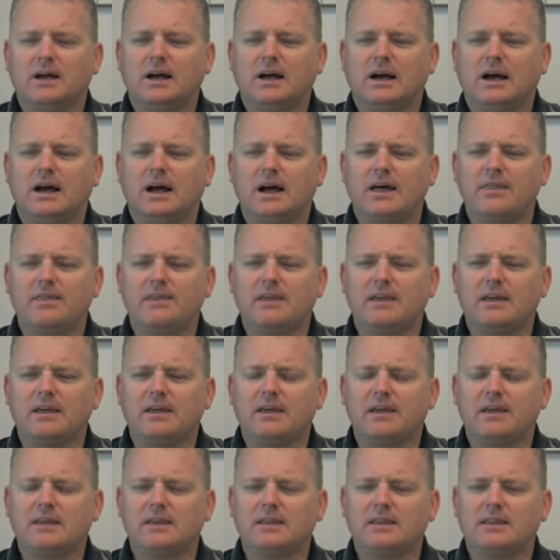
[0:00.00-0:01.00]

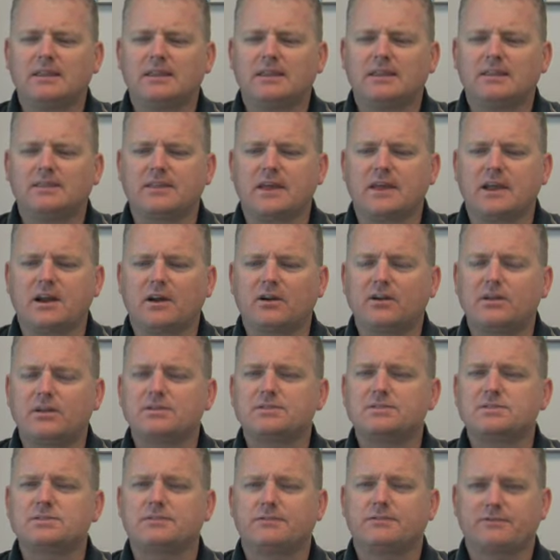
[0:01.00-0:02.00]
The
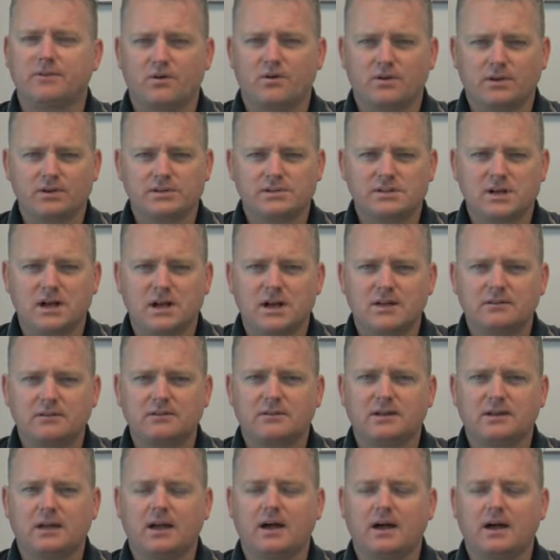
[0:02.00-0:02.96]
areas to focus on